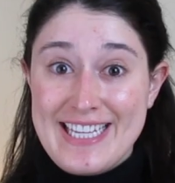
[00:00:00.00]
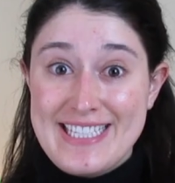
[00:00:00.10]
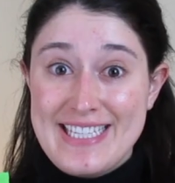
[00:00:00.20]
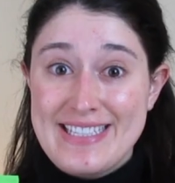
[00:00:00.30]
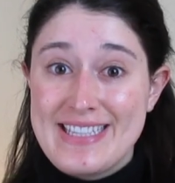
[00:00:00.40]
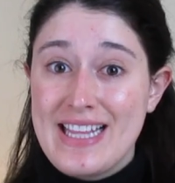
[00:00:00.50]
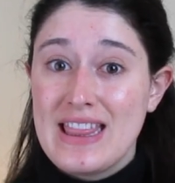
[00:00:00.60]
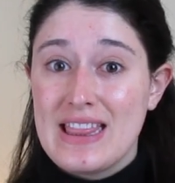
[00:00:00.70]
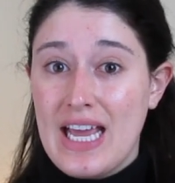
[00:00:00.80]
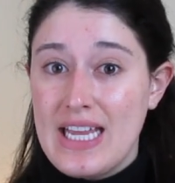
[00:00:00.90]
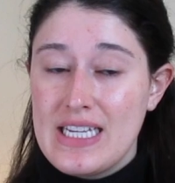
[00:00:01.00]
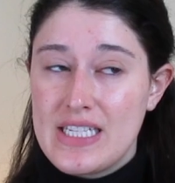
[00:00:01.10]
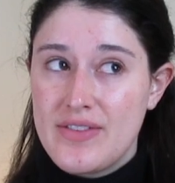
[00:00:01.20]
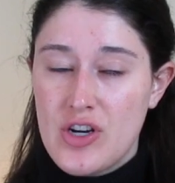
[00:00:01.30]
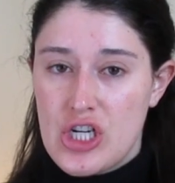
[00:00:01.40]
This is the
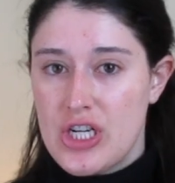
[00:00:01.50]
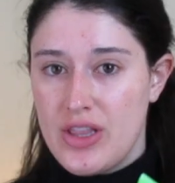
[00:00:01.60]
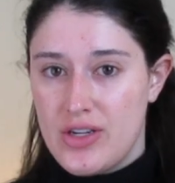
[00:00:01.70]
light version.